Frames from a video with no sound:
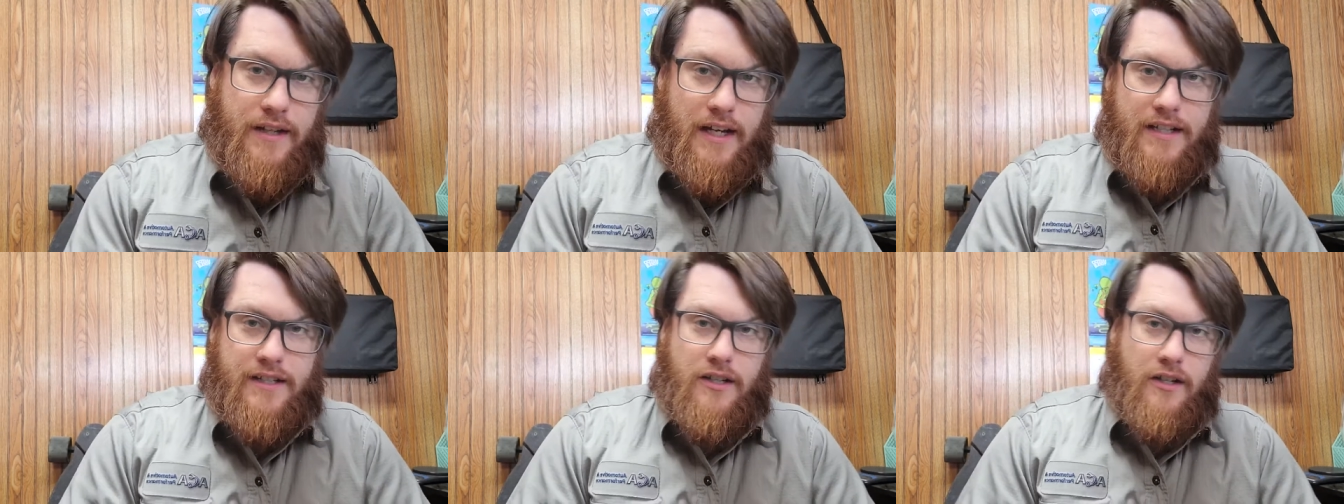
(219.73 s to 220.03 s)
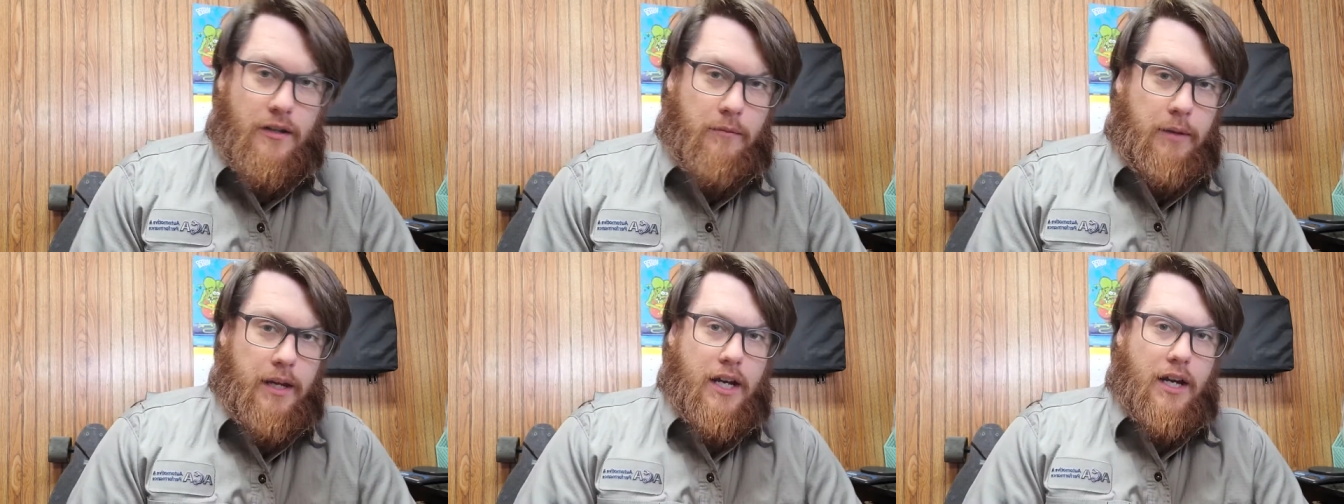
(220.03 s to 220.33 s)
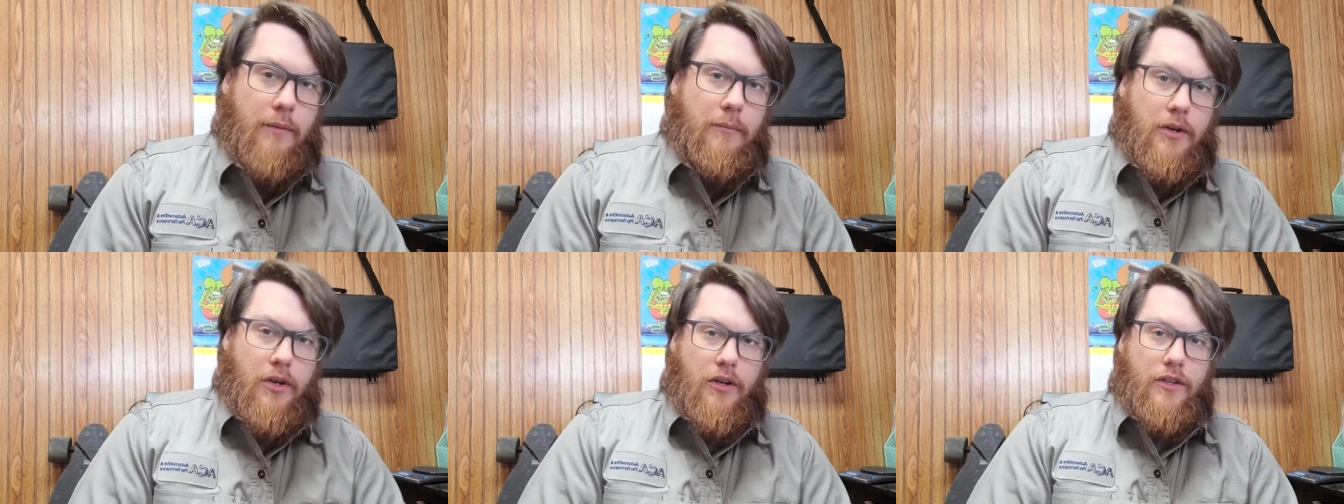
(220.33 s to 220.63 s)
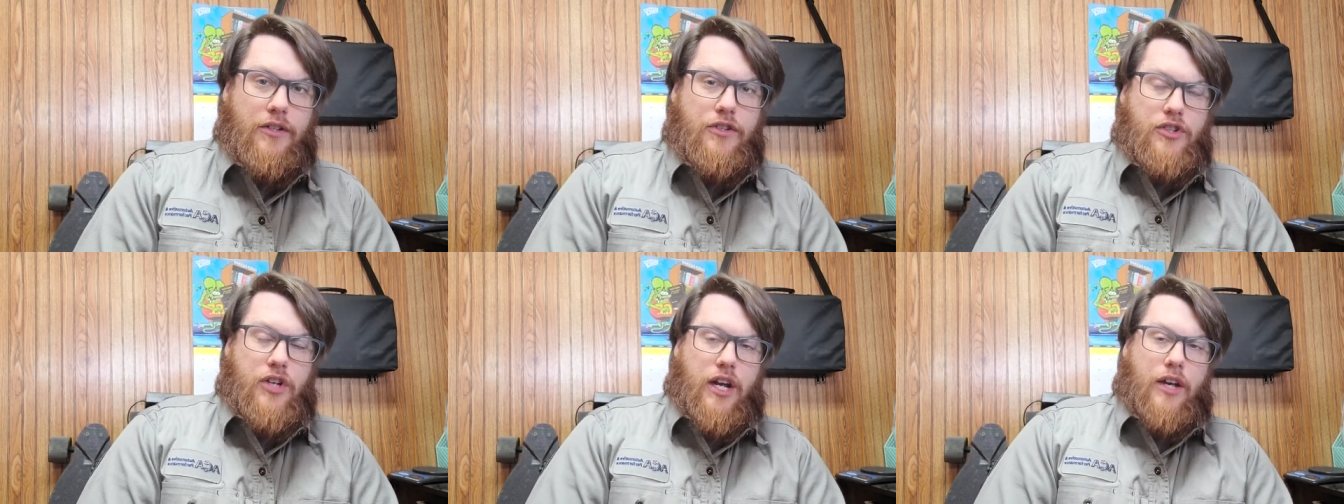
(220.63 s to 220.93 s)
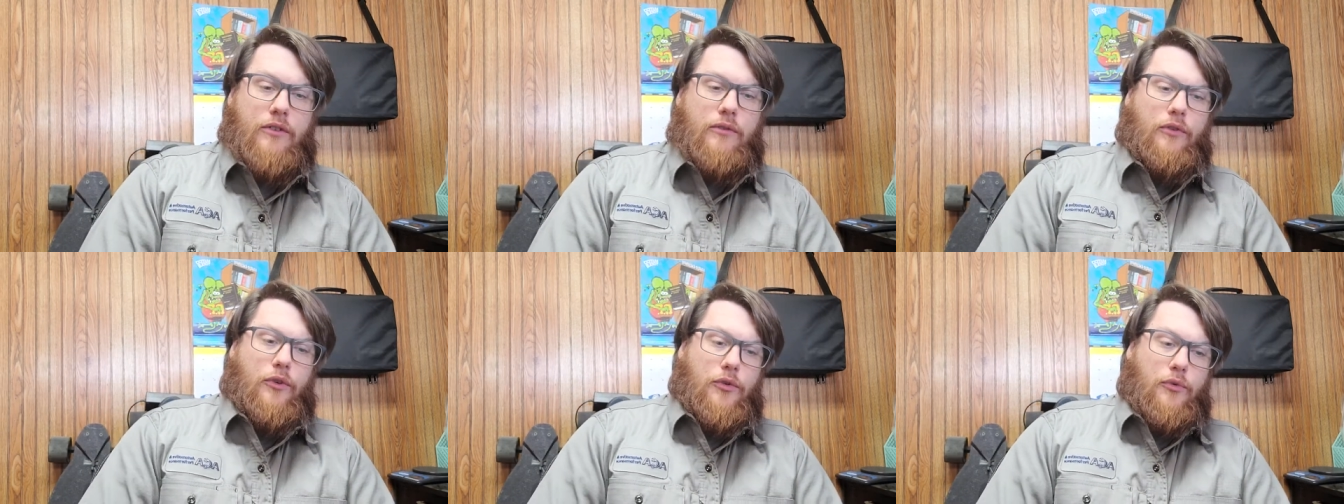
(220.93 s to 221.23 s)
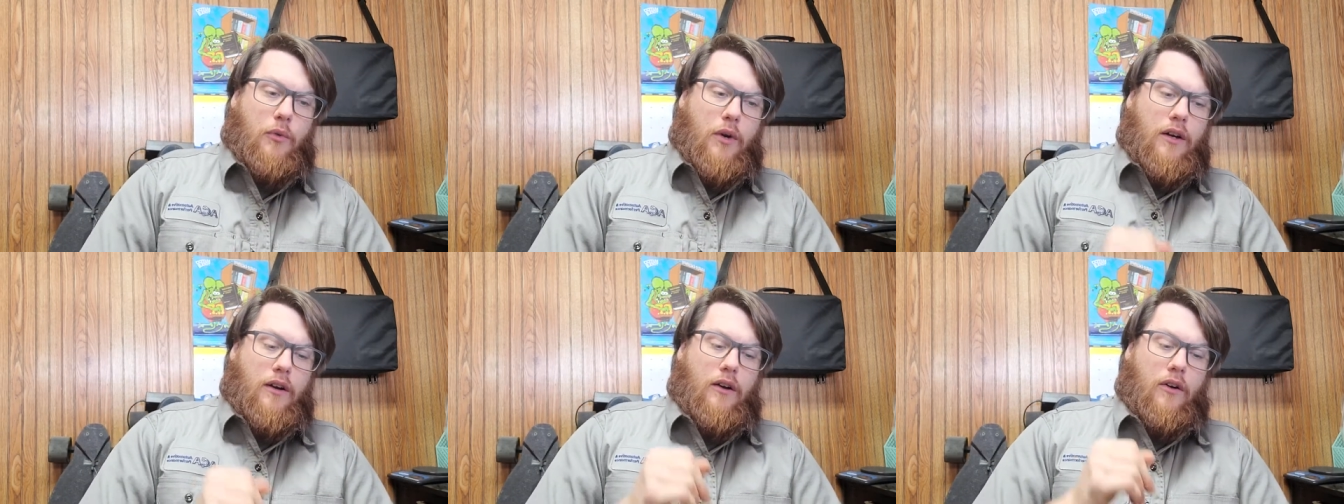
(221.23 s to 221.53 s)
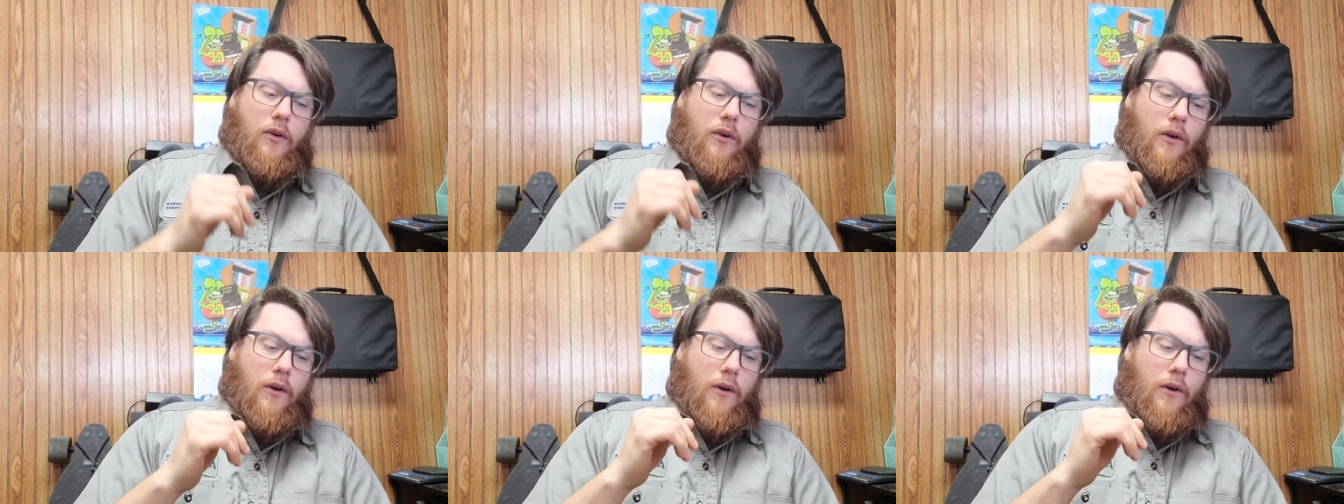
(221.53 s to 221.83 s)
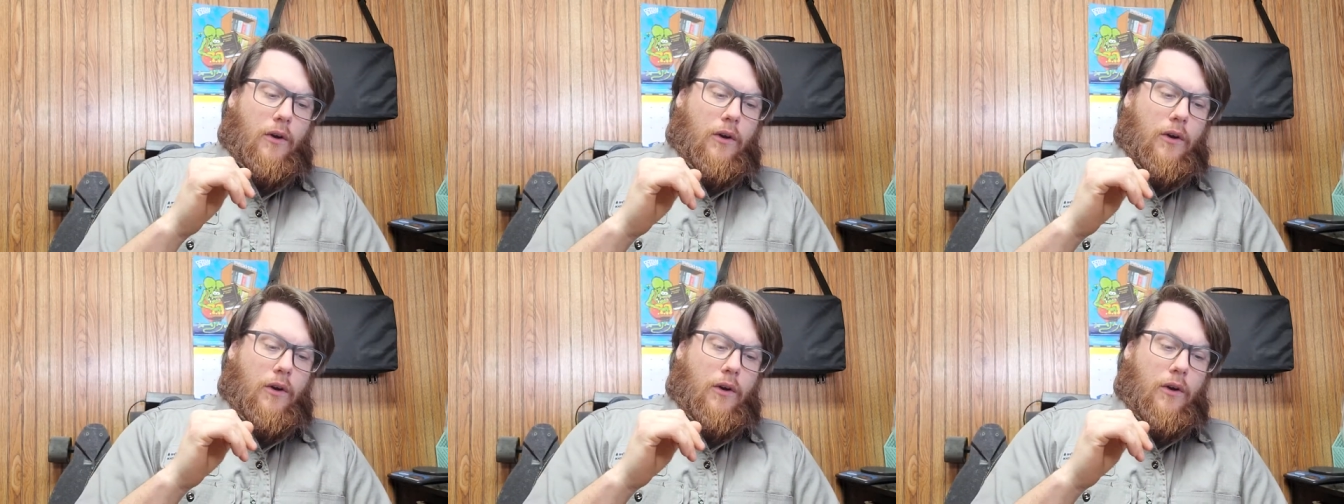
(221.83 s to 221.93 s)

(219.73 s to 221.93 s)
That's going to be coming on the channel as well.